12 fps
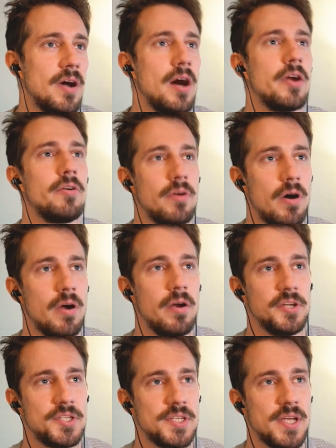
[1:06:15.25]
our
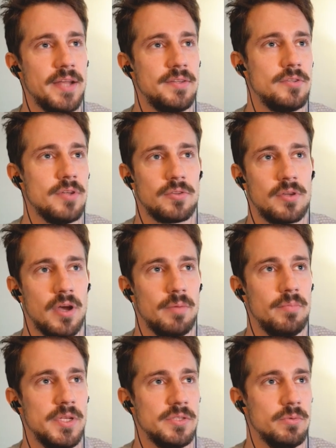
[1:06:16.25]

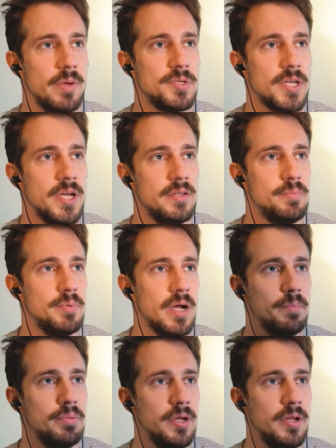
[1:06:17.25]
heartsite.com is the website, but
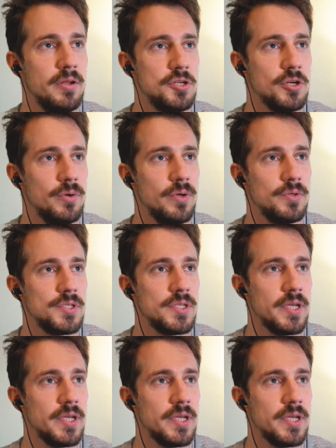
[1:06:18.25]
I'll put it in the show notes.